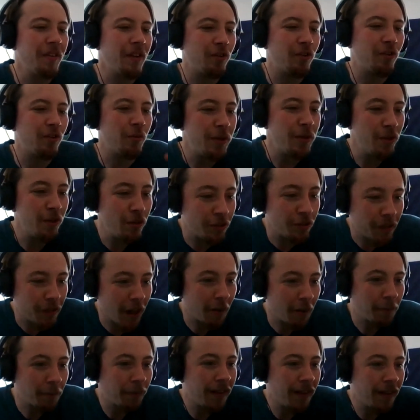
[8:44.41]
So we used
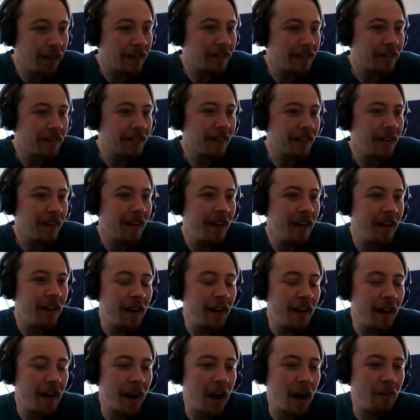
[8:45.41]
that place
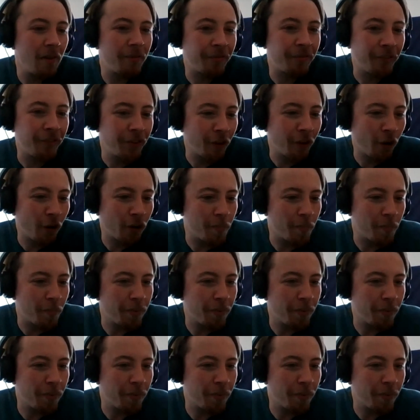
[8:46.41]
for all the